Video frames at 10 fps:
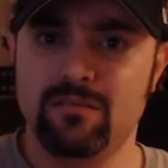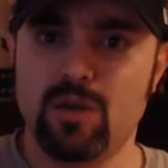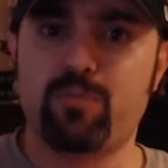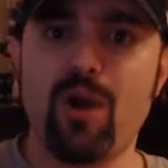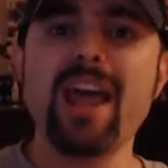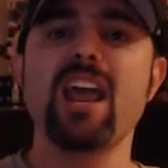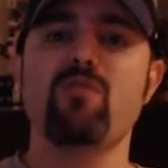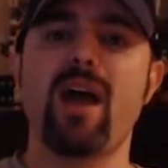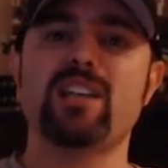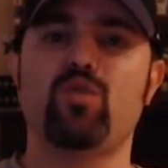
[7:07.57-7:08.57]
The bragging
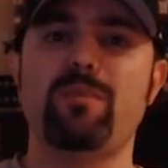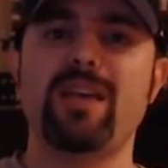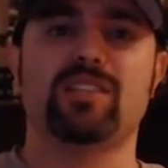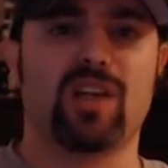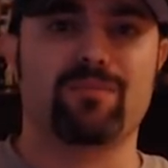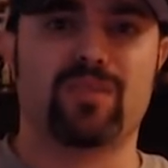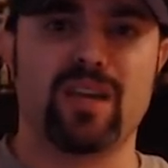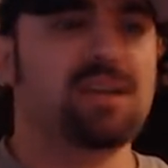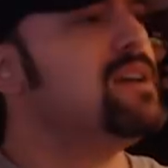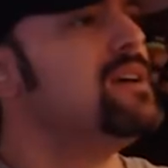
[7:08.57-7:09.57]
rights will mean
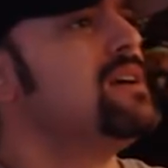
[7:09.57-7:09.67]
something